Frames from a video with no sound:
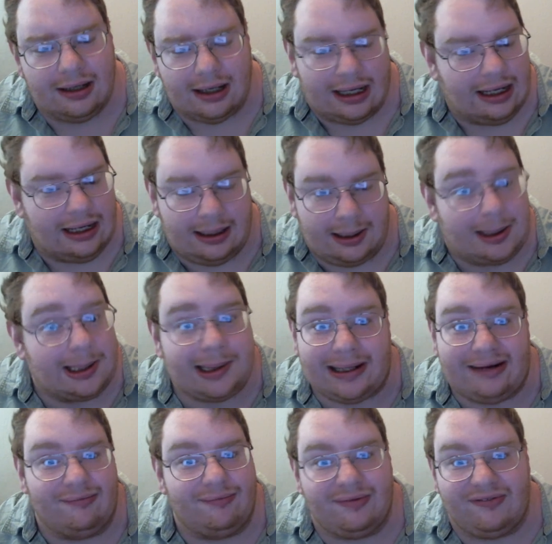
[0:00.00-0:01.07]
I just
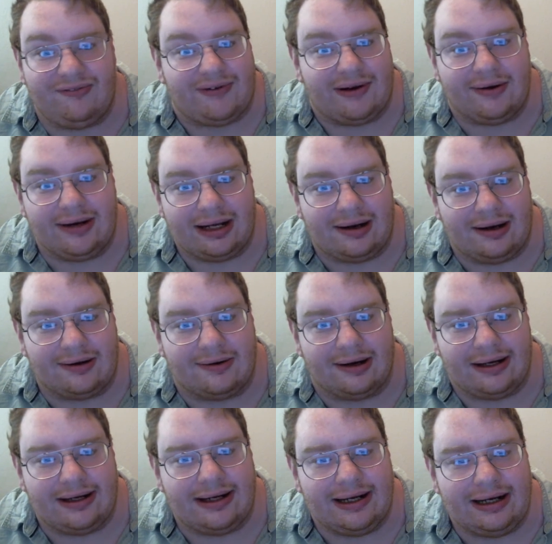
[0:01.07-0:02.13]
haven't been feeling hungry
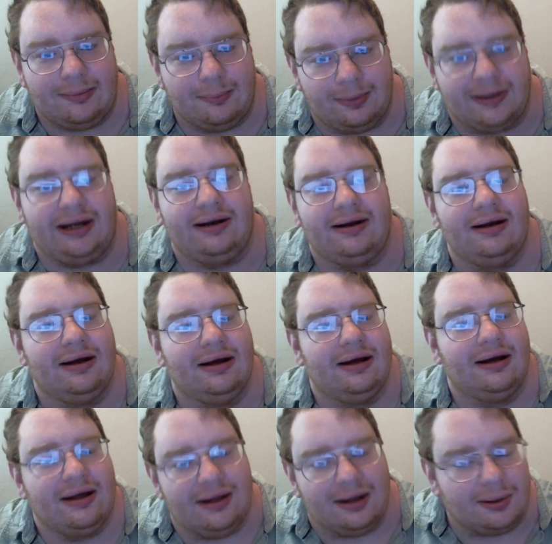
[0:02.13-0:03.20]
today. But
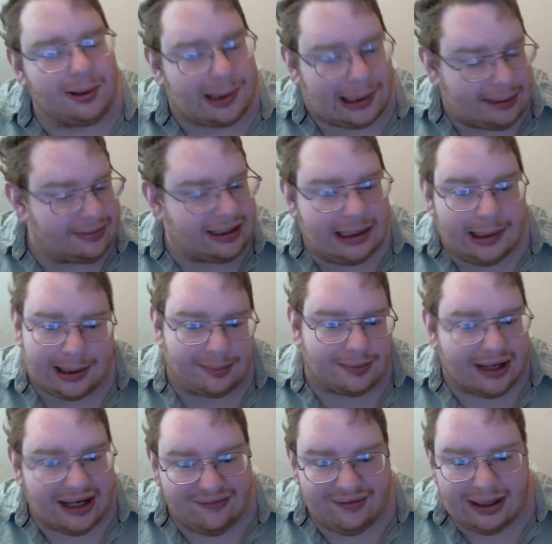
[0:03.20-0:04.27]
there are some days I'm
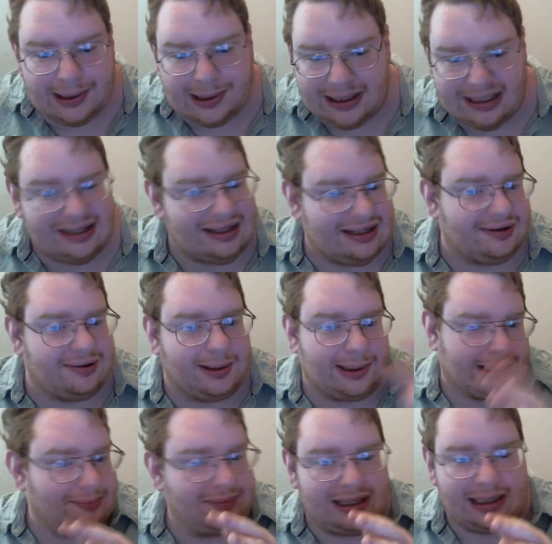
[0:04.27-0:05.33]
ravenous, and then there are
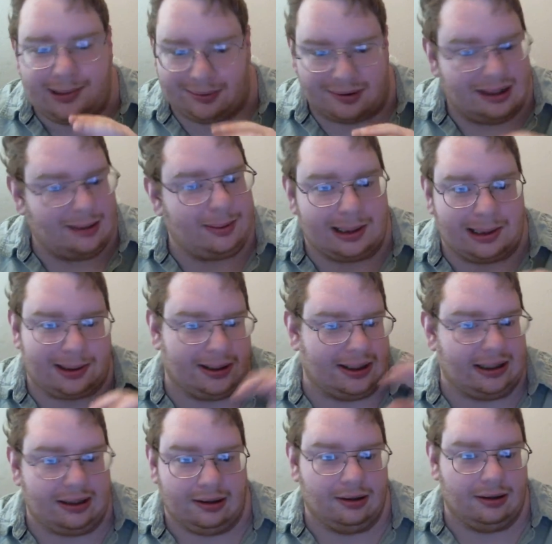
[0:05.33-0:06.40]
some days where I'm just
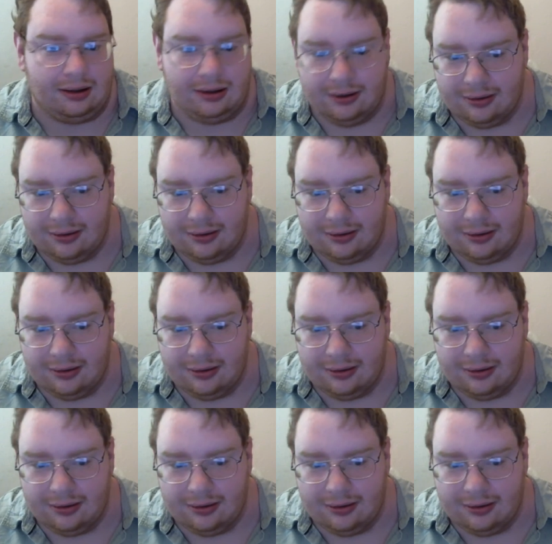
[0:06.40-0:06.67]
like, eh.